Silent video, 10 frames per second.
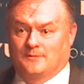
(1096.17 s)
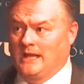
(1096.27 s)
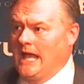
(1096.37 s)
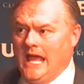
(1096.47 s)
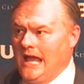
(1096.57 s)
I'm
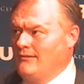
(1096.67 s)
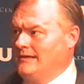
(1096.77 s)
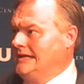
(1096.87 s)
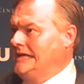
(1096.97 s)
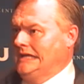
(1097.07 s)
like, how
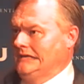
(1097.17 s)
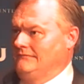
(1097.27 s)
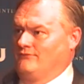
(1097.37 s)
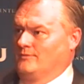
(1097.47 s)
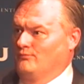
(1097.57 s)
can a kid
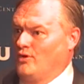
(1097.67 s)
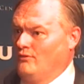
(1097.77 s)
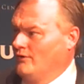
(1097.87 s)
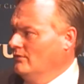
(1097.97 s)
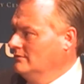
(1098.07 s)
from
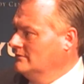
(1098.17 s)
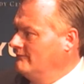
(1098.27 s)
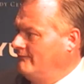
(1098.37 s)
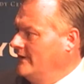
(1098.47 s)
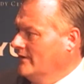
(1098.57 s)
Provo
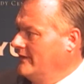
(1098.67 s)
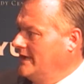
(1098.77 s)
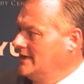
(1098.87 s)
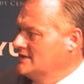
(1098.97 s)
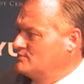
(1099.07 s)
fail the
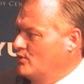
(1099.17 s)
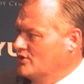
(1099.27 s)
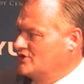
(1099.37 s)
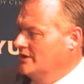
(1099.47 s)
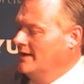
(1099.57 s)
English portion?